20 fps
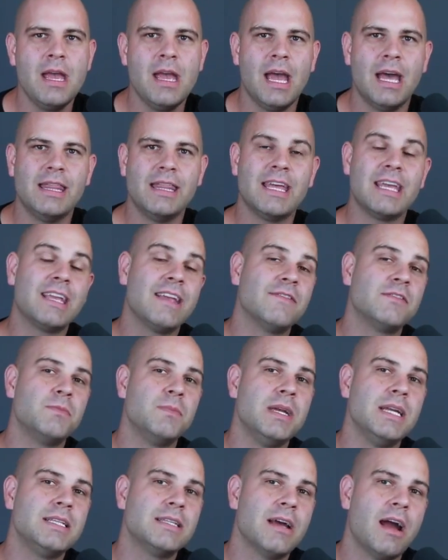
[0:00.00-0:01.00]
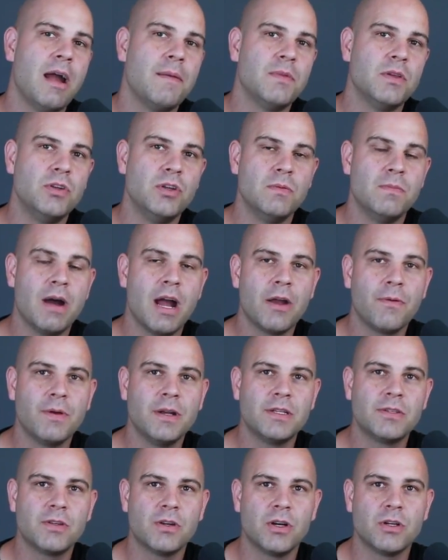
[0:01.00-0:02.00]
and that gives me time to do my
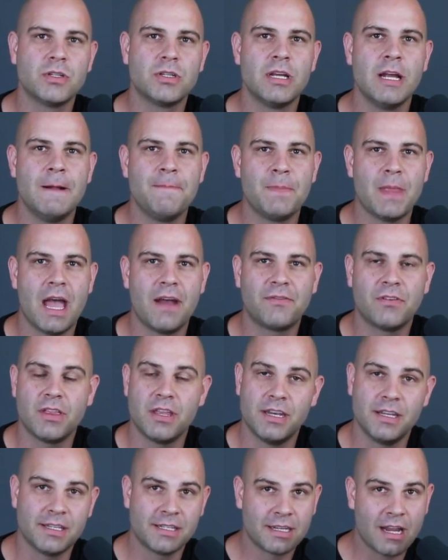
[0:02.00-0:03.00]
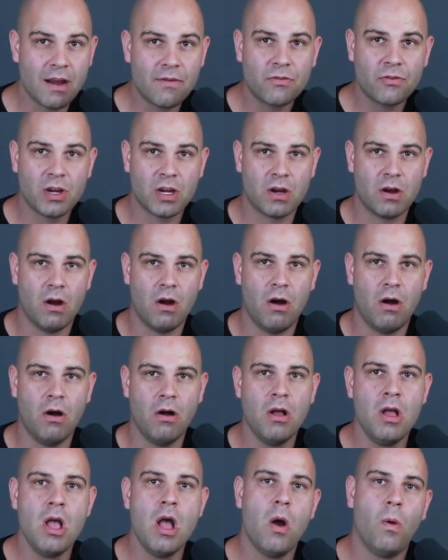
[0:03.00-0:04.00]
research after the discovery
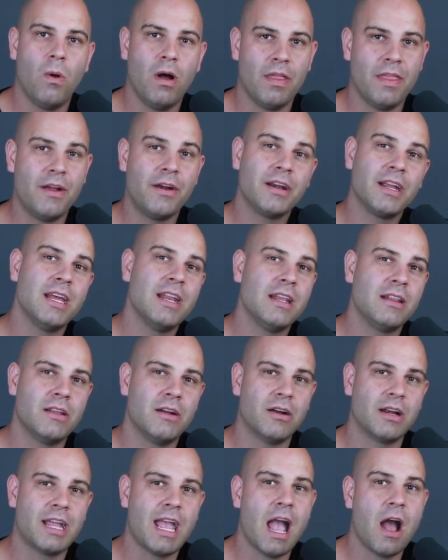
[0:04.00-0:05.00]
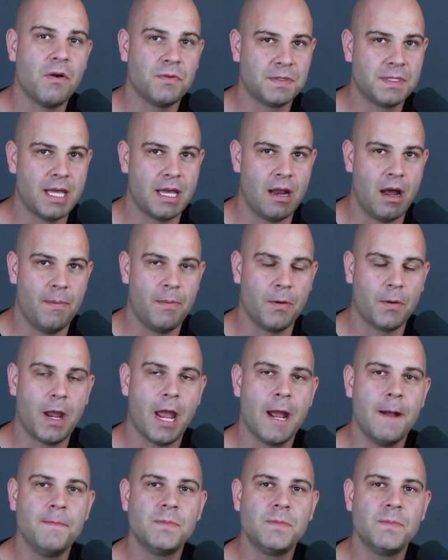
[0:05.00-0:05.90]
call while they're getting their account set up, okay?